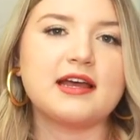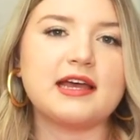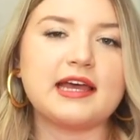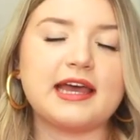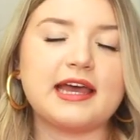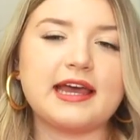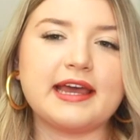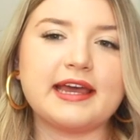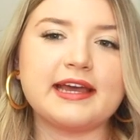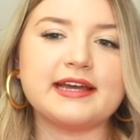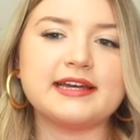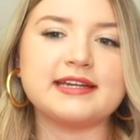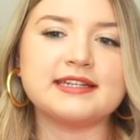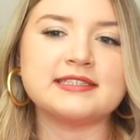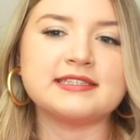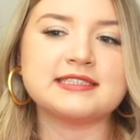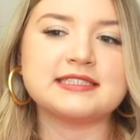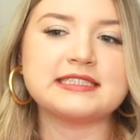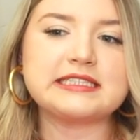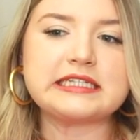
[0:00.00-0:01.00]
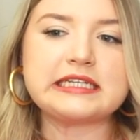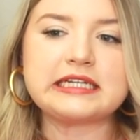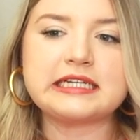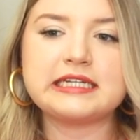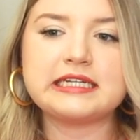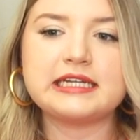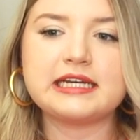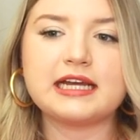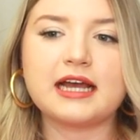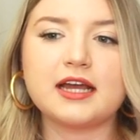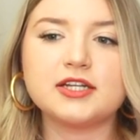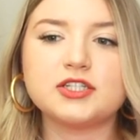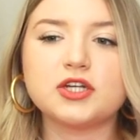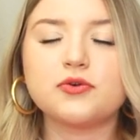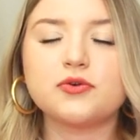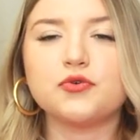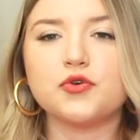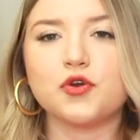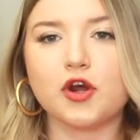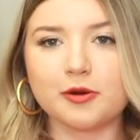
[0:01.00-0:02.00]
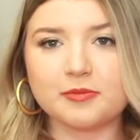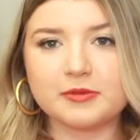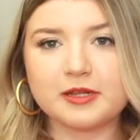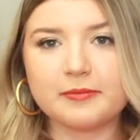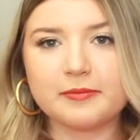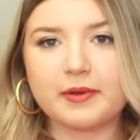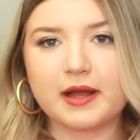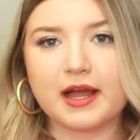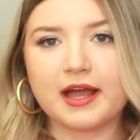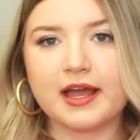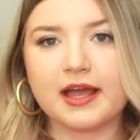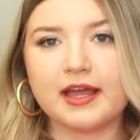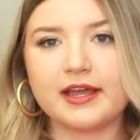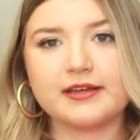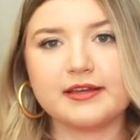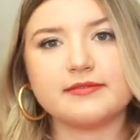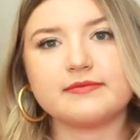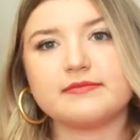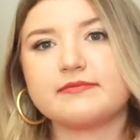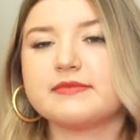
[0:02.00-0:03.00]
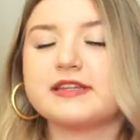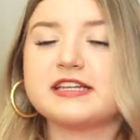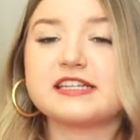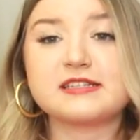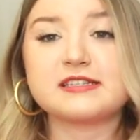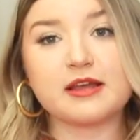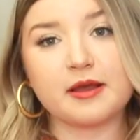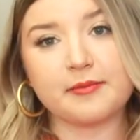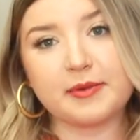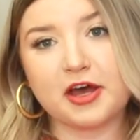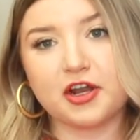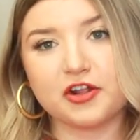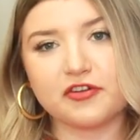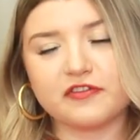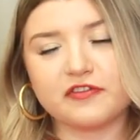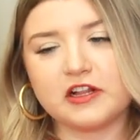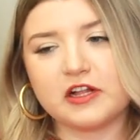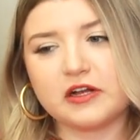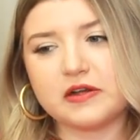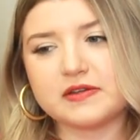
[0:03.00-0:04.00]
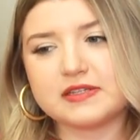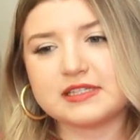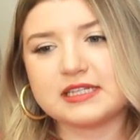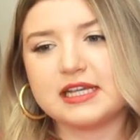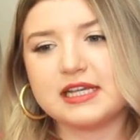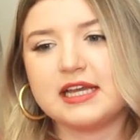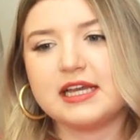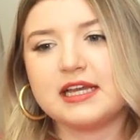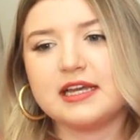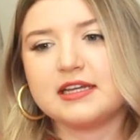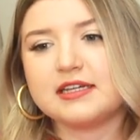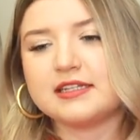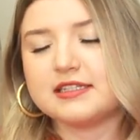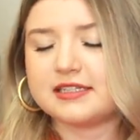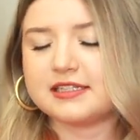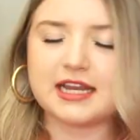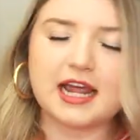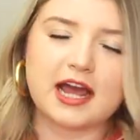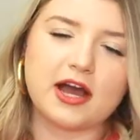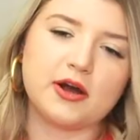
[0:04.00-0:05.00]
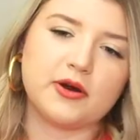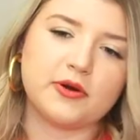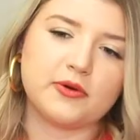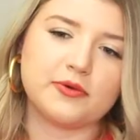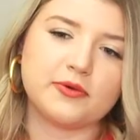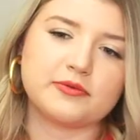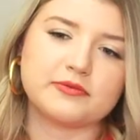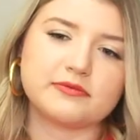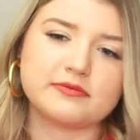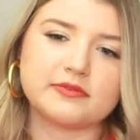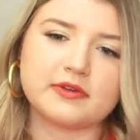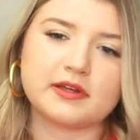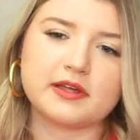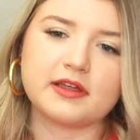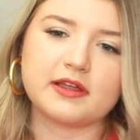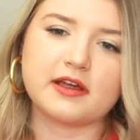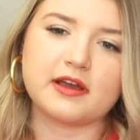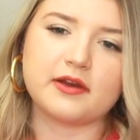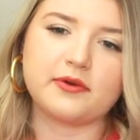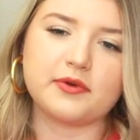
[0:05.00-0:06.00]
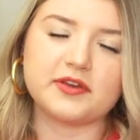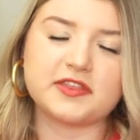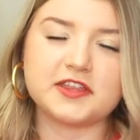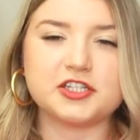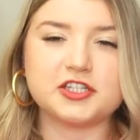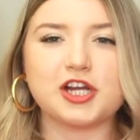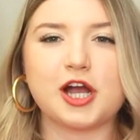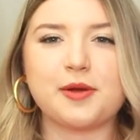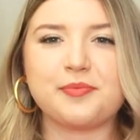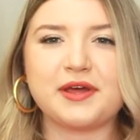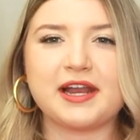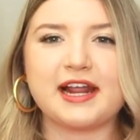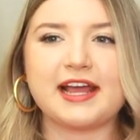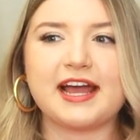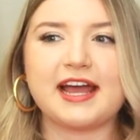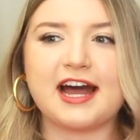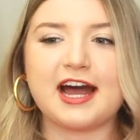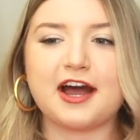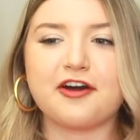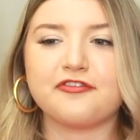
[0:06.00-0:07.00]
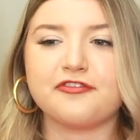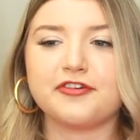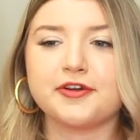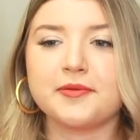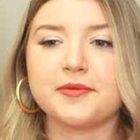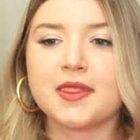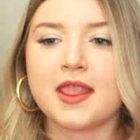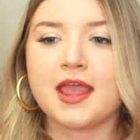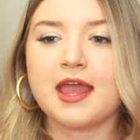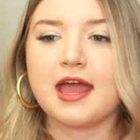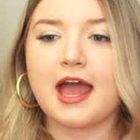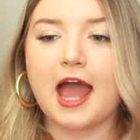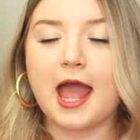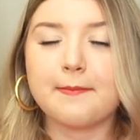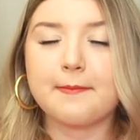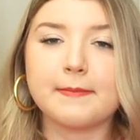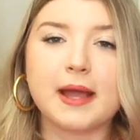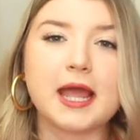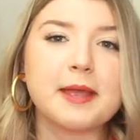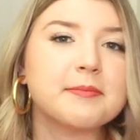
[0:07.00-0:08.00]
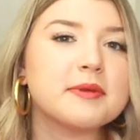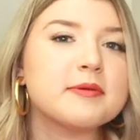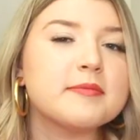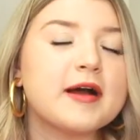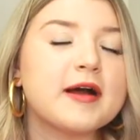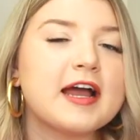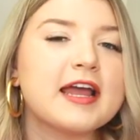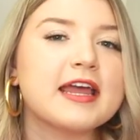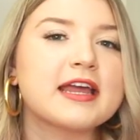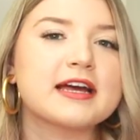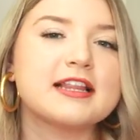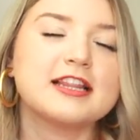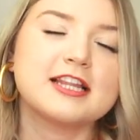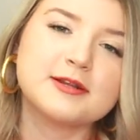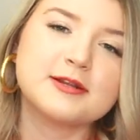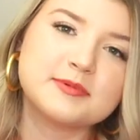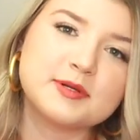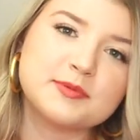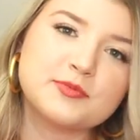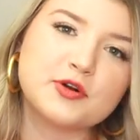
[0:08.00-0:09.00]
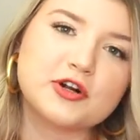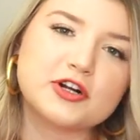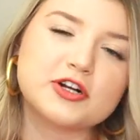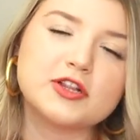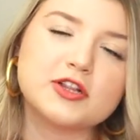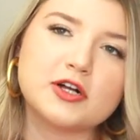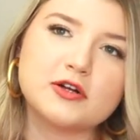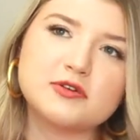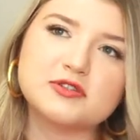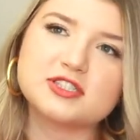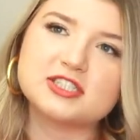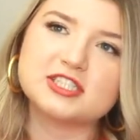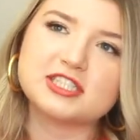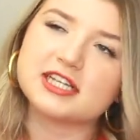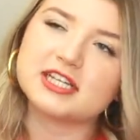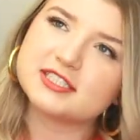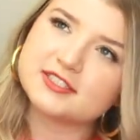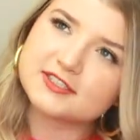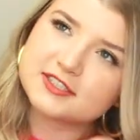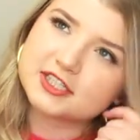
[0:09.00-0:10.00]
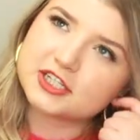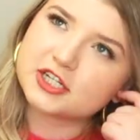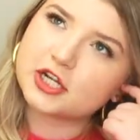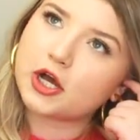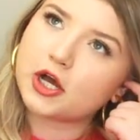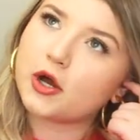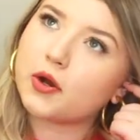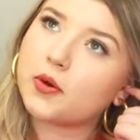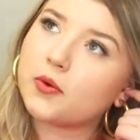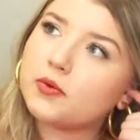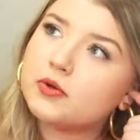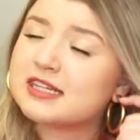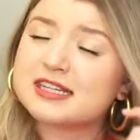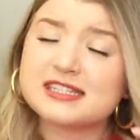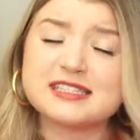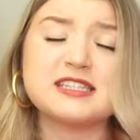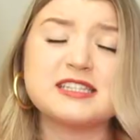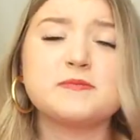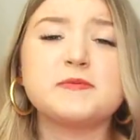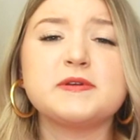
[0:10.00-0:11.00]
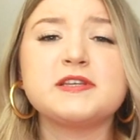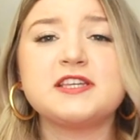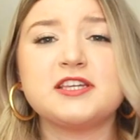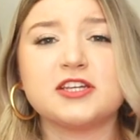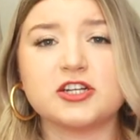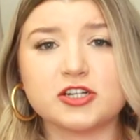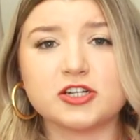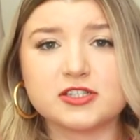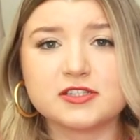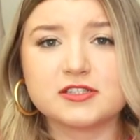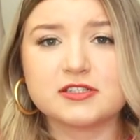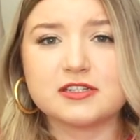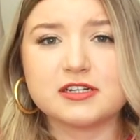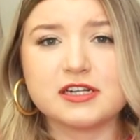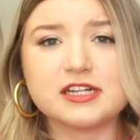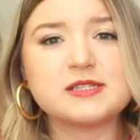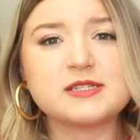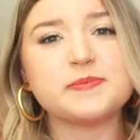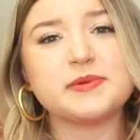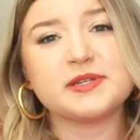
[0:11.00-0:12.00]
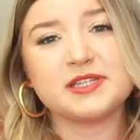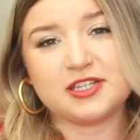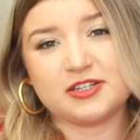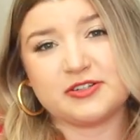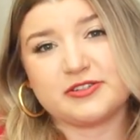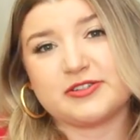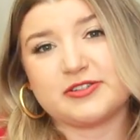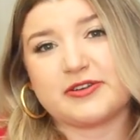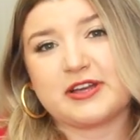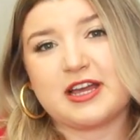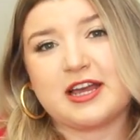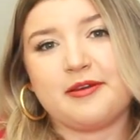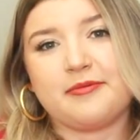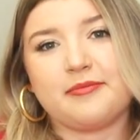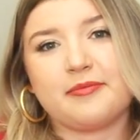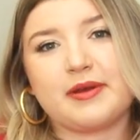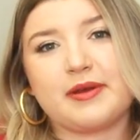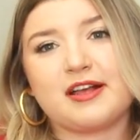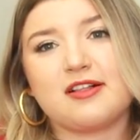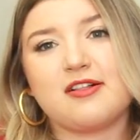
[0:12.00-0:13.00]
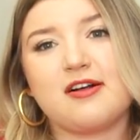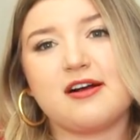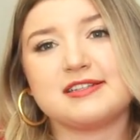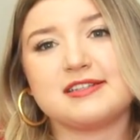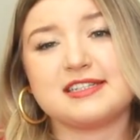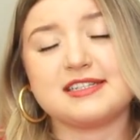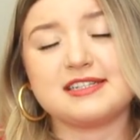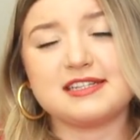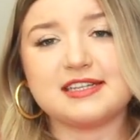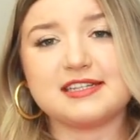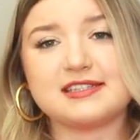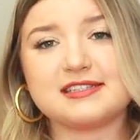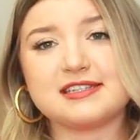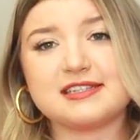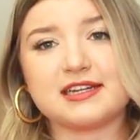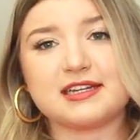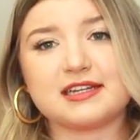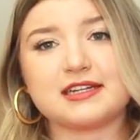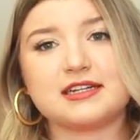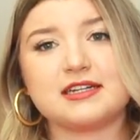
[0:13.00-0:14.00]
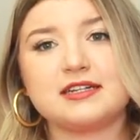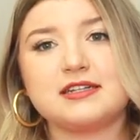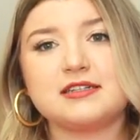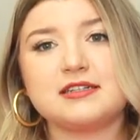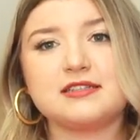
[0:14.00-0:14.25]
and I don't normally buy this amount of clothes. Now with the job that I have, I might be buying a little bit more clothes, just, you know, because it's been years. It's been years, okay? My closet needs like